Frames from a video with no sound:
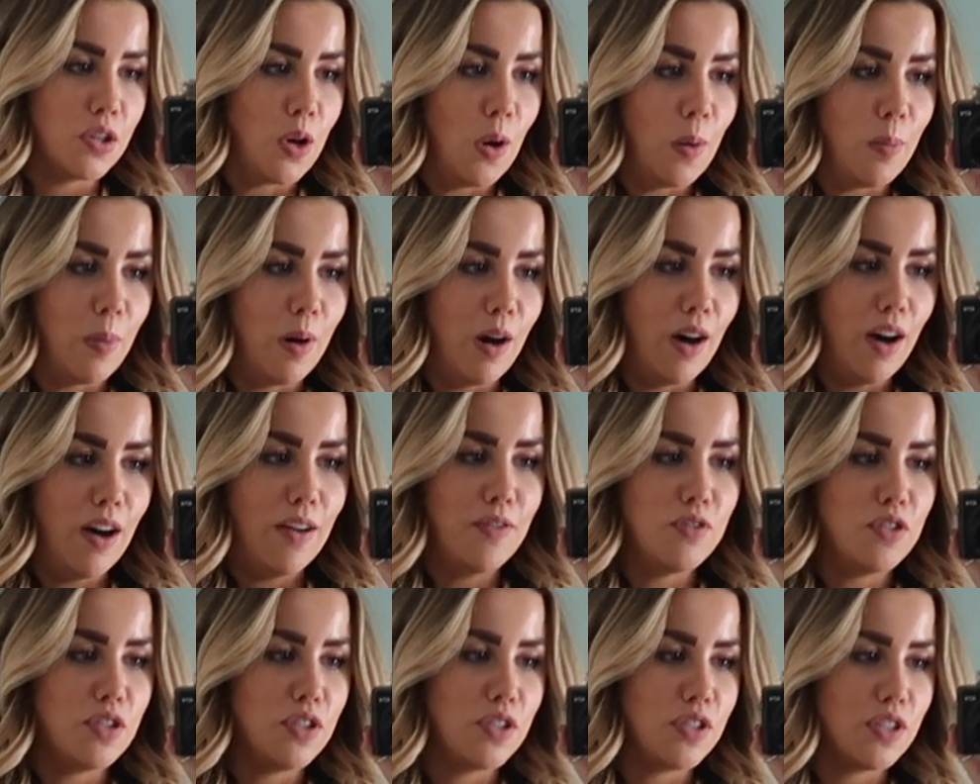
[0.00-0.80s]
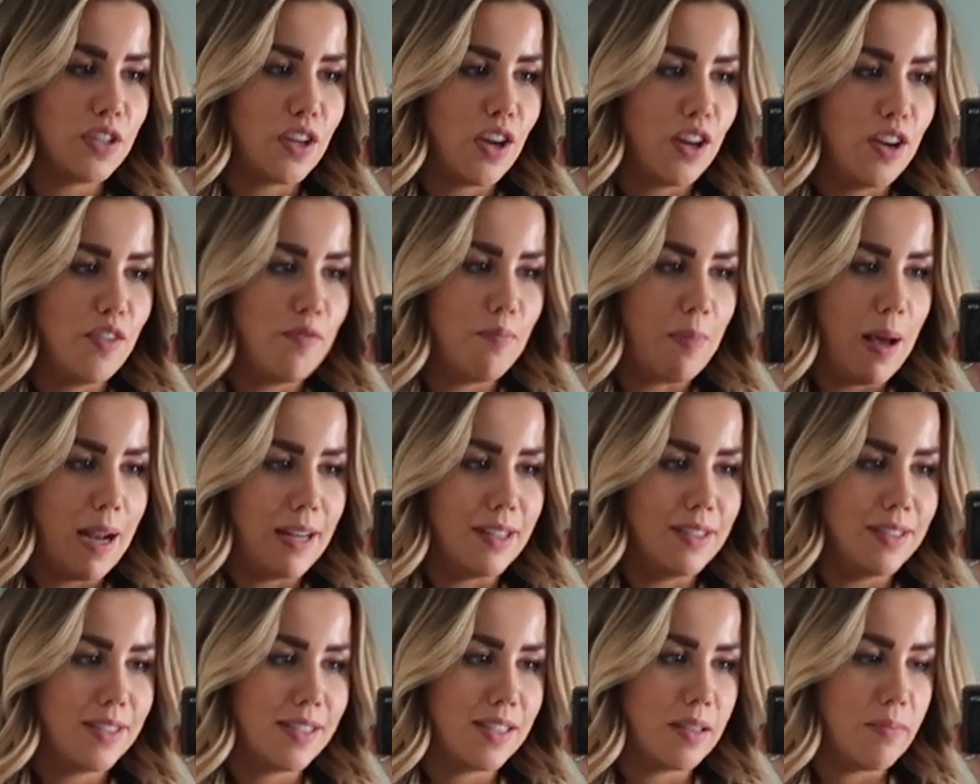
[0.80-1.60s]
top half just to kind of
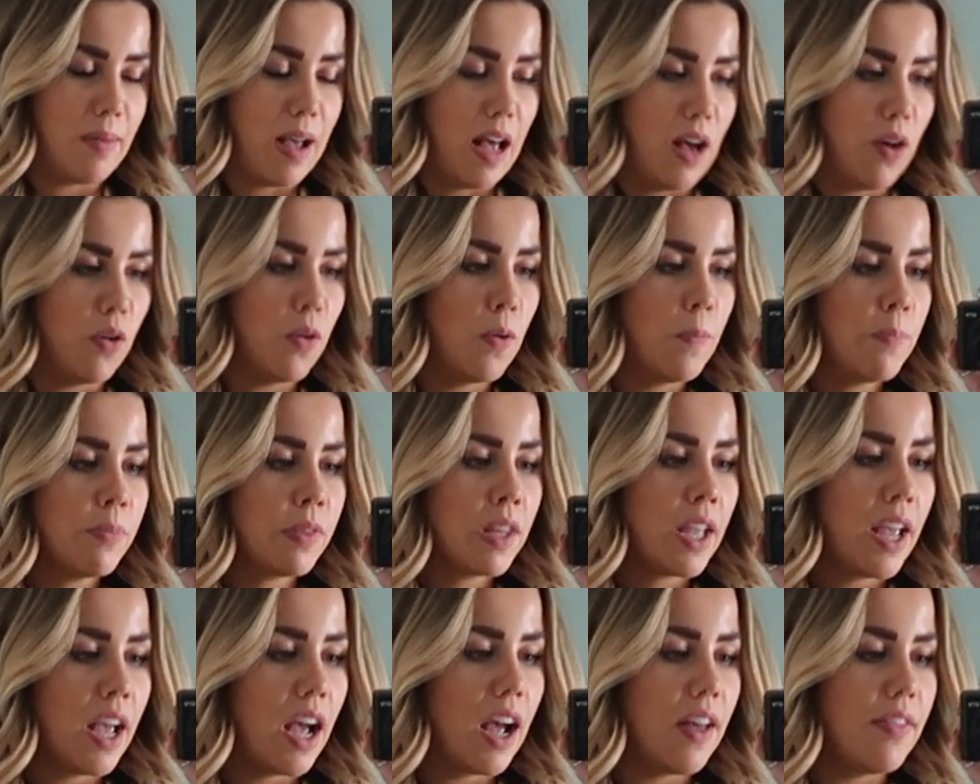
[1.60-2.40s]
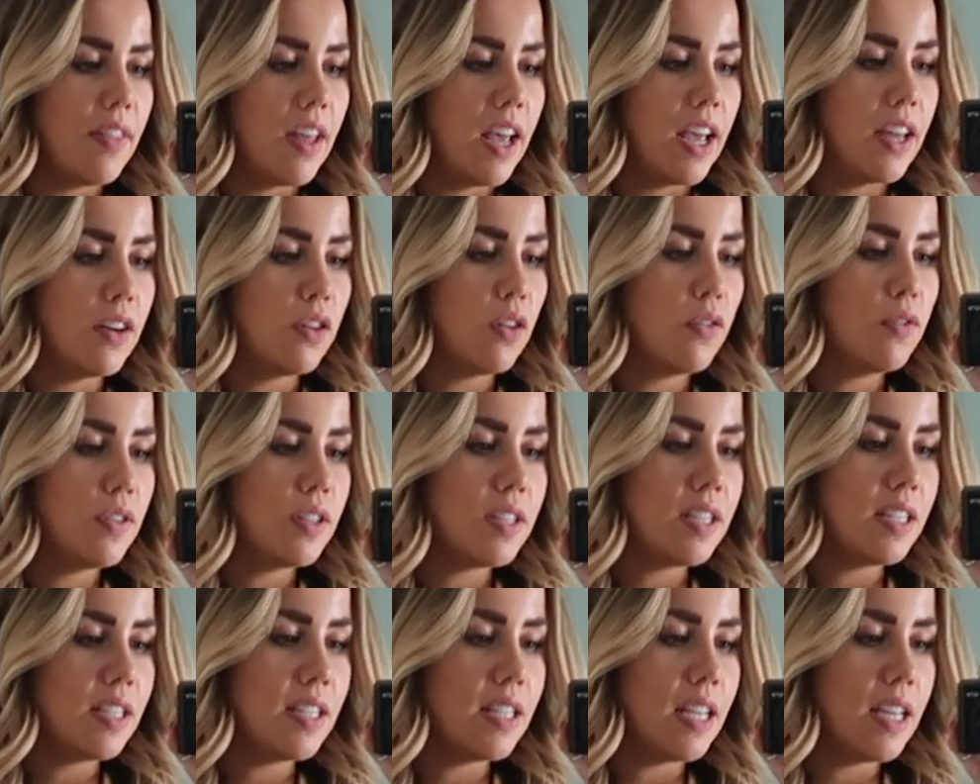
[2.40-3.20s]
balance them out. And then
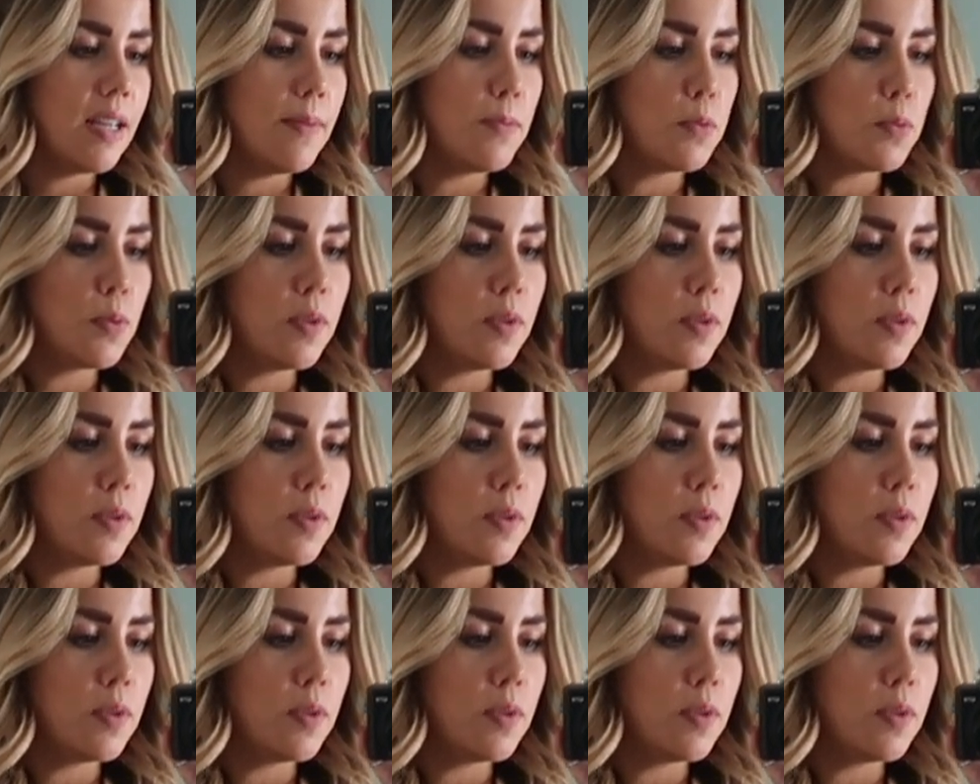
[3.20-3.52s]
obviously teamed